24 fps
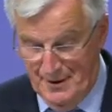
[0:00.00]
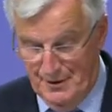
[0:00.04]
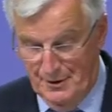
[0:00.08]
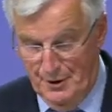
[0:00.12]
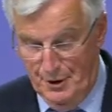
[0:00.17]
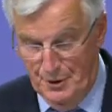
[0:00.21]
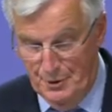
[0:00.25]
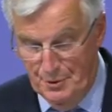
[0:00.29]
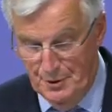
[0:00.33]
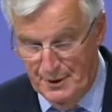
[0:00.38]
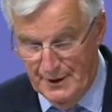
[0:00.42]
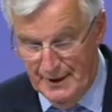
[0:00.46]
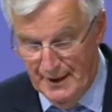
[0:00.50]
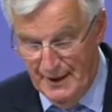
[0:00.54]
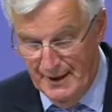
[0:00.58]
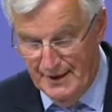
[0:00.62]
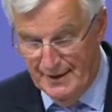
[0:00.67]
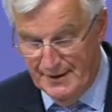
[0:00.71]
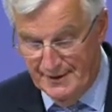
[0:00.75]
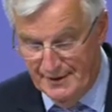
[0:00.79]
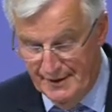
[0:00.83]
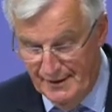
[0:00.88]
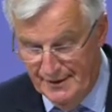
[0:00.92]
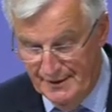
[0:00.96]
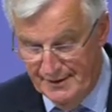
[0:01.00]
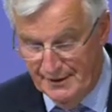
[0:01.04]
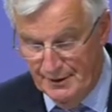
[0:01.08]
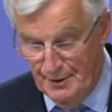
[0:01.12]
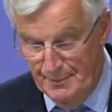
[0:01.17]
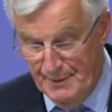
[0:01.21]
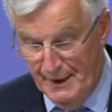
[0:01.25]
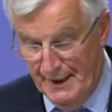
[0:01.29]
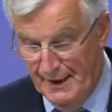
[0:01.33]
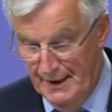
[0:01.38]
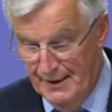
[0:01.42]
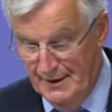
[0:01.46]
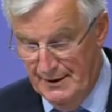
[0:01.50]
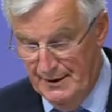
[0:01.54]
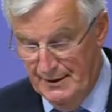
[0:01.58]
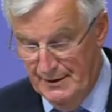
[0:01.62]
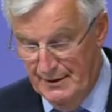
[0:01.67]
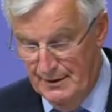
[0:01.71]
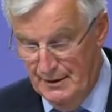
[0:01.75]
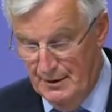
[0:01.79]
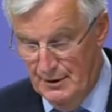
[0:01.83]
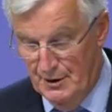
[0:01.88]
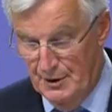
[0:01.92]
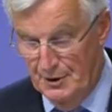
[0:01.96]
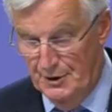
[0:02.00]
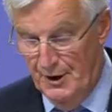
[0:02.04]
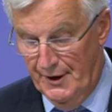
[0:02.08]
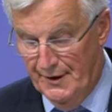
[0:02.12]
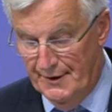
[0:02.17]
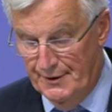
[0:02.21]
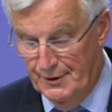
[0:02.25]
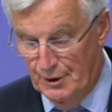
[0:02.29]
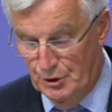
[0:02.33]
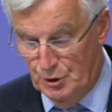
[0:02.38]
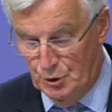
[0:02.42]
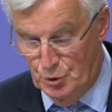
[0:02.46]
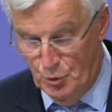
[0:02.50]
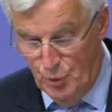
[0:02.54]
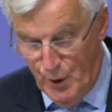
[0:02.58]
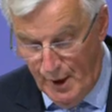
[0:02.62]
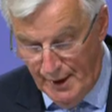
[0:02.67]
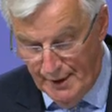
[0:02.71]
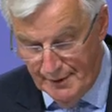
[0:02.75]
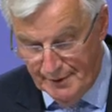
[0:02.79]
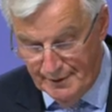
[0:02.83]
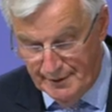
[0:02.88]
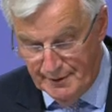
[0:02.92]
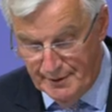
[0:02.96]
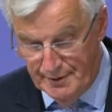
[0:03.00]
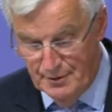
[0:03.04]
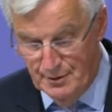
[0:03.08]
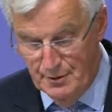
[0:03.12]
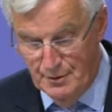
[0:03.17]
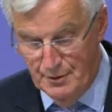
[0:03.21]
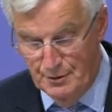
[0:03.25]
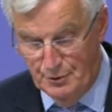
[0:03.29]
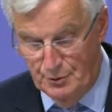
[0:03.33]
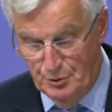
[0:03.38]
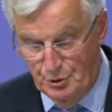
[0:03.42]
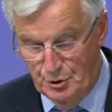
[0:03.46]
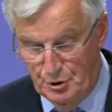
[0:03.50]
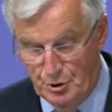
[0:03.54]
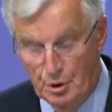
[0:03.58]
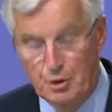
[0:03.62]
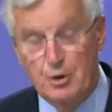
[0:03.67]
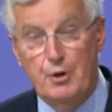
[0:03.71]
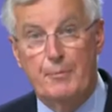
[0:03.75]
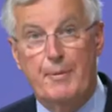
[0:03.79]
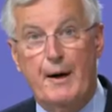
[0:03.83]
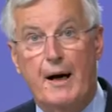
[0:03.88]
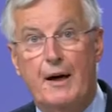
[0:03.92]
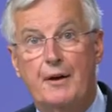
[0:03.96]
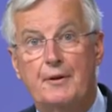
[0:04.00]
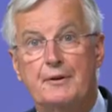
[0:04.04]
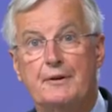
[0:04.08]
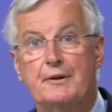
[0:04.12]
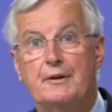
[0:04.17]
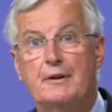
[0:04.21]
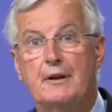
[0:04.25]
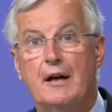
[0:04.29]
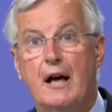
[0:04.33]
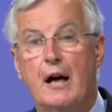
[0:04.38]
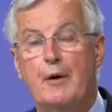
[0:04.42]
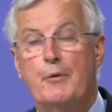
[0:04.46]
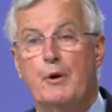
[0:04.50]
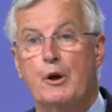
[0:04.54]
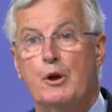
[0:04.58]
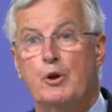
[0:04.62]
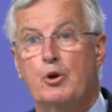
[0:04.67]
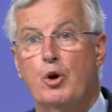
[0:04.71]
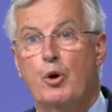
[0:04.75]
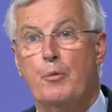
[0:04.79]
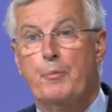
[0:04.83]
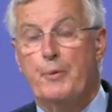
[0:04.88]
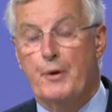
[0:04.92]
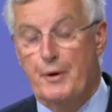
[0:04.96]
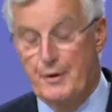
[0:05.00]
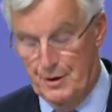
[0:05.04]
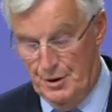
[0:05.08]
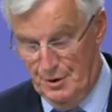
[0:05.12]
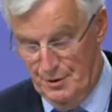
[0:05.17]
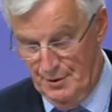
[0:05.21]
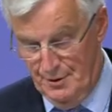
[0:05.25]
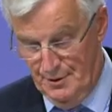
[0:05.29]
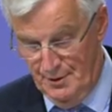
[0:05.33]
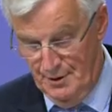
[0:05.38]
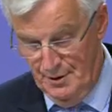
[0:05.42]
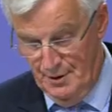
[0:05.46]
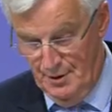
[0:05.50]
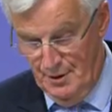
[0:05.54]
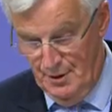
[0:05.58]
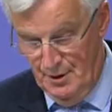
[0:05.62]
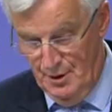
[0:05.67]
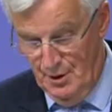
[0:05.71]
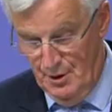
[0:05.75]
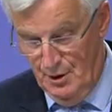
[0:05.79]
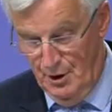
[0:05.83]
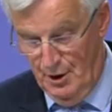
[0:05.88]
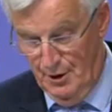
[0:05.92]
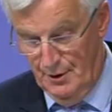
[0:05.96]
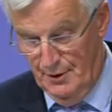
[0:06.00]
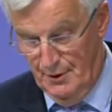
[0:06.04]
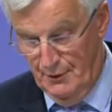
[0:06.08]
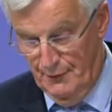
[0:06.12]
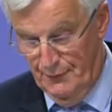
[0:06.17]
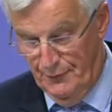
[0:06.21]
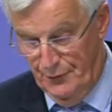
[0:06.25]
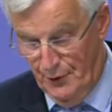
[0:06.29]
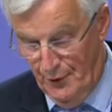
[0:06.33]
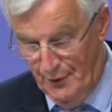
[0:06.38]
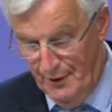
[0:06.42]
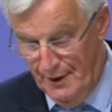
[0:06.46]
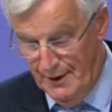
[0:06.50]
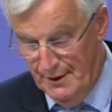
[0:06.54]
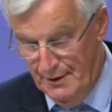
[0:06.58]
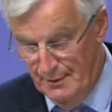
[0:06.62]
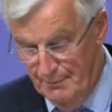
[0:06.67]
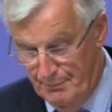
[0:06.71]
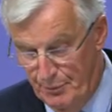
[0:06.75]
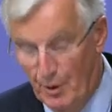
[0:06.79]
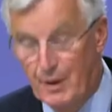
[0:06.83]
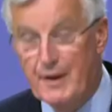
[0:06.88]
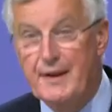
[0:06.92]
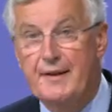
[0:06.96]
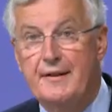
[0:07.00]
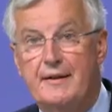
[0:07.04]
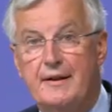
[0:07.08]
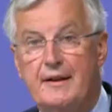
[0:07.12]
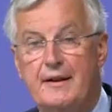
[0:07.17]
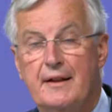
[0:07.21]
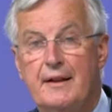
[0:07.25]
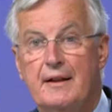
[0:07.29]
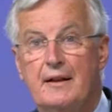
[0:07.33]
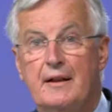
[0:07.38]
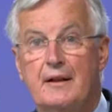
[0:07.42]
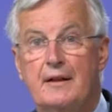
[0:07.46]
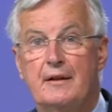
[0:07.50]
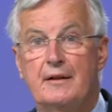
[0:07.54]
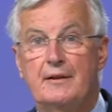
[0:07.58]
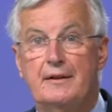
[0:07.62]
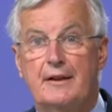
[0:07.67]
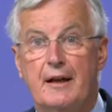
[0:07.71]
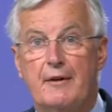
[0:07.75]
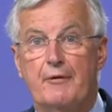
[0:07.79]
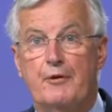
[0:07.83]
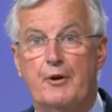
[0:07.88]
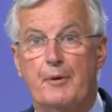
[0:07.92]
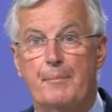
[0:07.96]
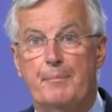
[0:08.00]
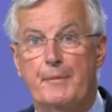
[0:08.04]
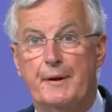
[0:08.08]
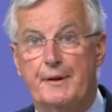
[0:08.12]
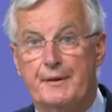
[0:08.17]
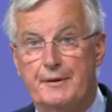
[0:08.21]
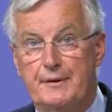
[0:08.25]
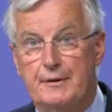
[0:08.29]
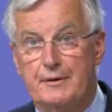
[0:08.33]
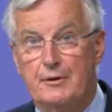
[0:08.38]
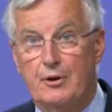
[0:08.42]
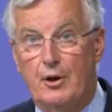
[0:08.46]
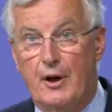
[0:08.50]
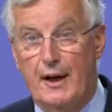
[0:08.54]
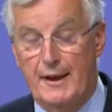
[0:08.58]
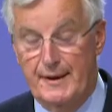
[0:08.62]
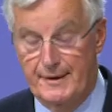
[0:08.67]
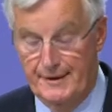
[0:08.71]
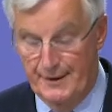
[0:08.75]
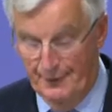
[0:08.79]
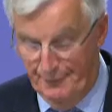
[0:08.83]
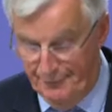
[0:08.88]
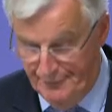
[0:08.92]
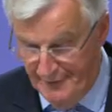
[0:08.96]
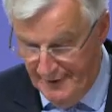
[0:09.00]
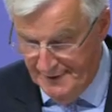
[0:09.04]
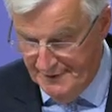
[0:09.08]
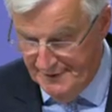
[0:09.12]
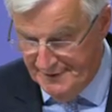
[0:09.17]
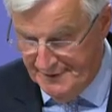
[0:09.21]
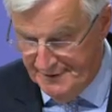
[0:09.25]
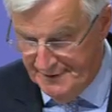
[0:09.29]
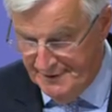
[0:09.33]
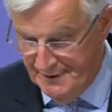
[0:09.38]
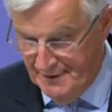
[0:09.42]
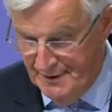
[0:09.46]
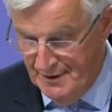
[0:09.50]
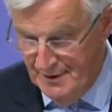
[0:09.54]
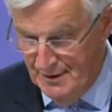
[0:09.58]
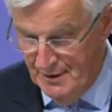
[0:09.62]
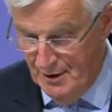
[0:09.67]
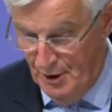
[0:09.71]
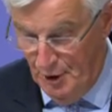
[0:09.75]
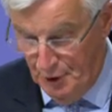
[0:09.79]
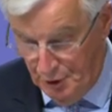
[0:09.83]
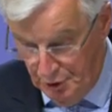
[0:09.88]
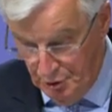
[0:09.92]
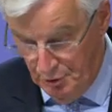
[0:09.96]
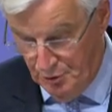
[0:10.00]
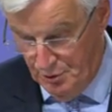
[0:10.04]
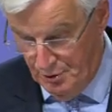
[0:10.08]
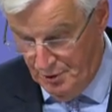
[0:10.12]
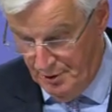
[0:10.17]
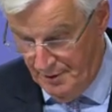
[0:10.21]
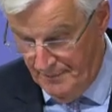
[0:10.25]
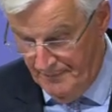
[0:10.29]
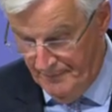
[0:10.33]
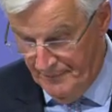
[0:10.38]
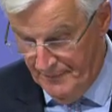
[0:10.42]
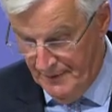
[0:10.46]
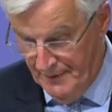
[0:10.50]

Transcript: the UK, since the beginning, does not want to talk about our cooperation on foreign policy, development, and defence at all,